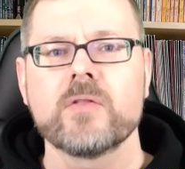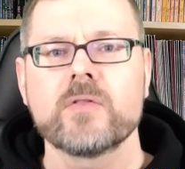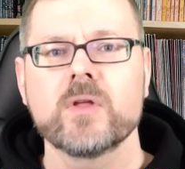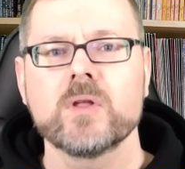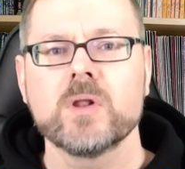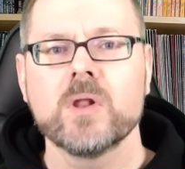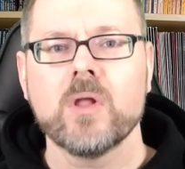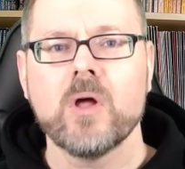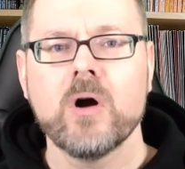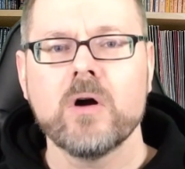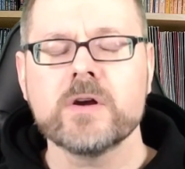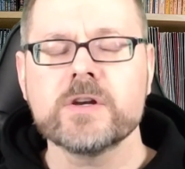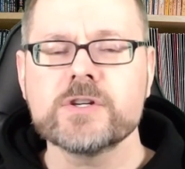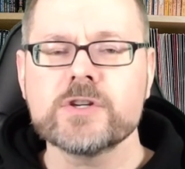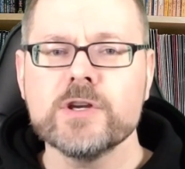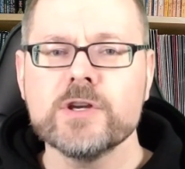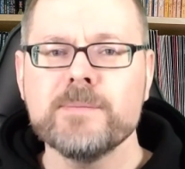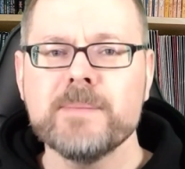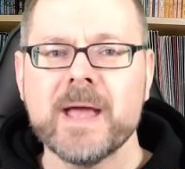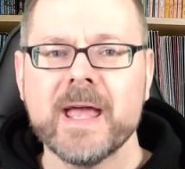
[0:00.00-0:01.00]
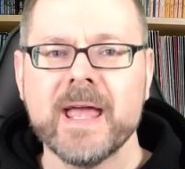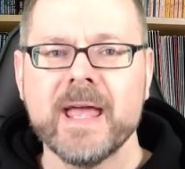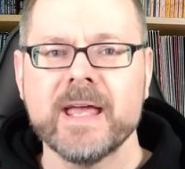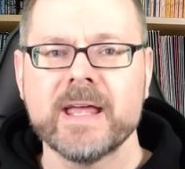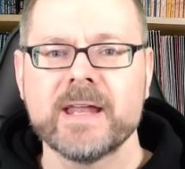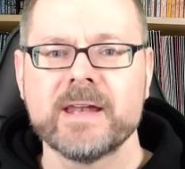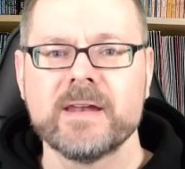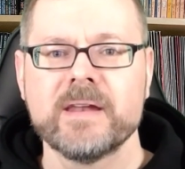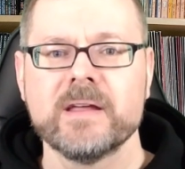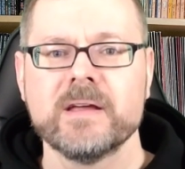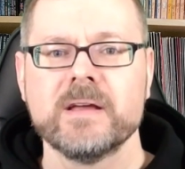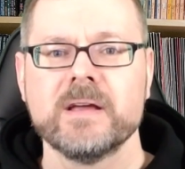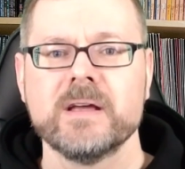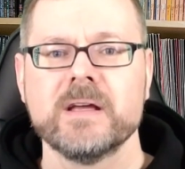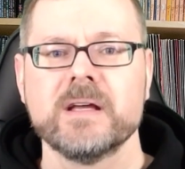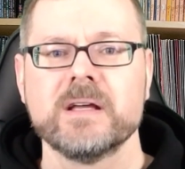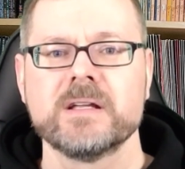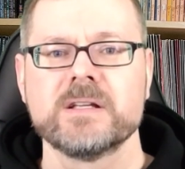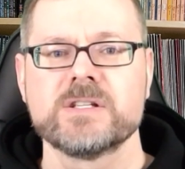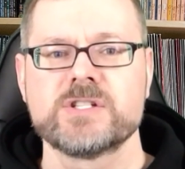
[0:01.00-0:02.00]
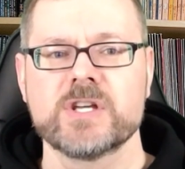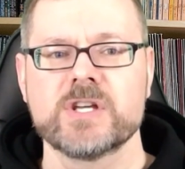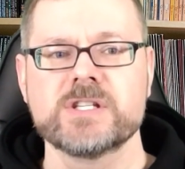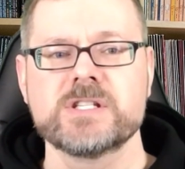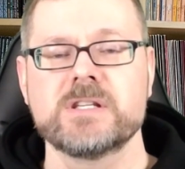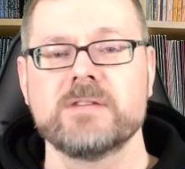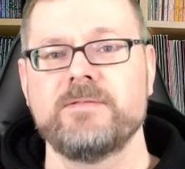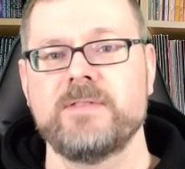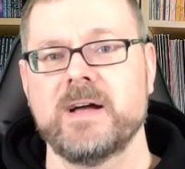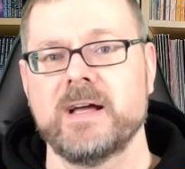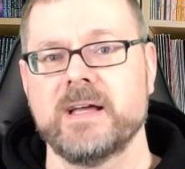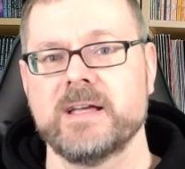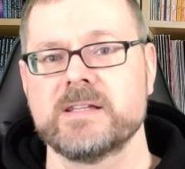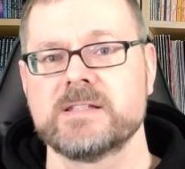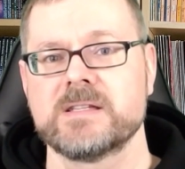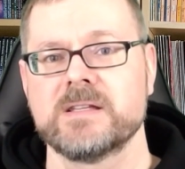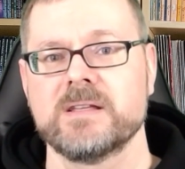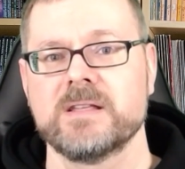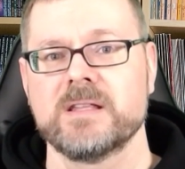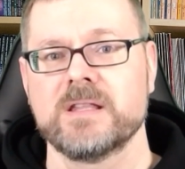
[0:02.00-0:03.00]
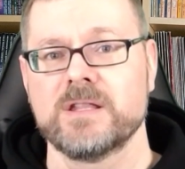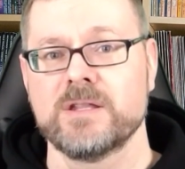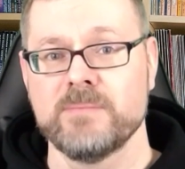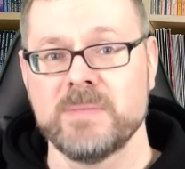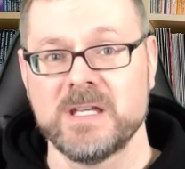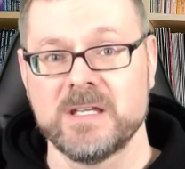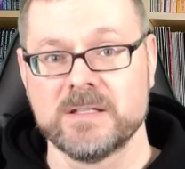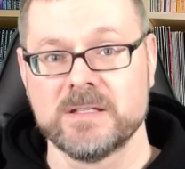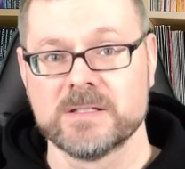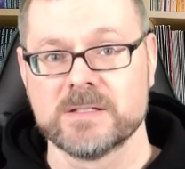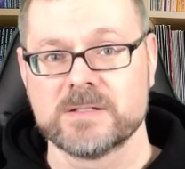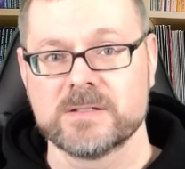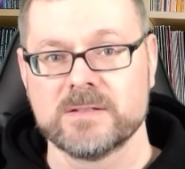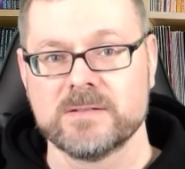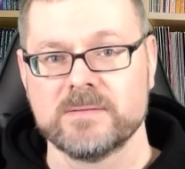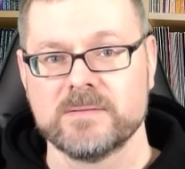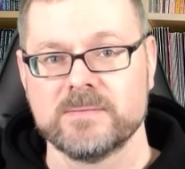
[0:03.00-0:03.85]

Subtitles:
The long-term end justifies the mean.